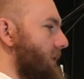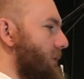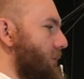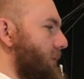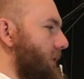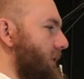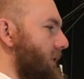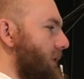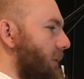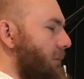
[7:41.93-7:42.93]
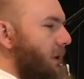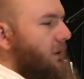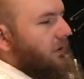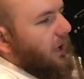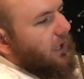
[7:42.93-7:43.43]
to me,
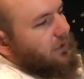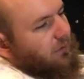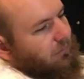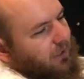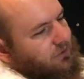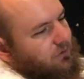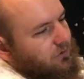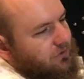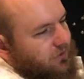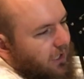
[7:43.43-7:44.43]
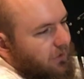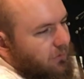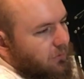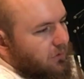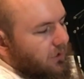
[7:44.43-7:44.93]
meaty attar based on
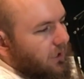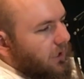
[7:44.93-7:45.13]
sandalwood